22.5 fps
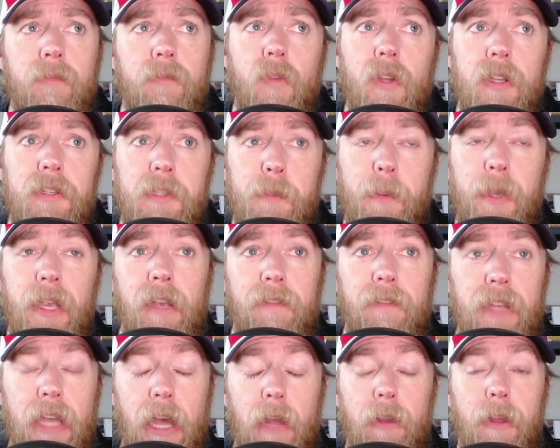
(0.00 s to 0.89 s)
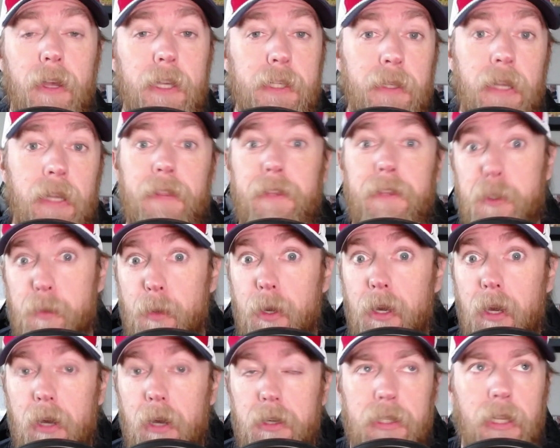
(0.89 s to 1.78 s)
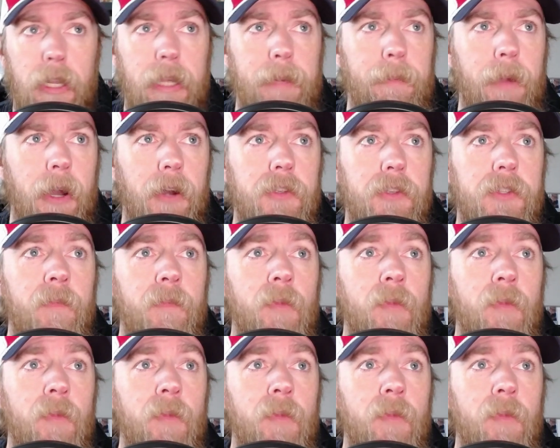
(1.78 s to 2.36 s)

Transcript: Speaking of the Outlaws, not the sprint cars, the late models,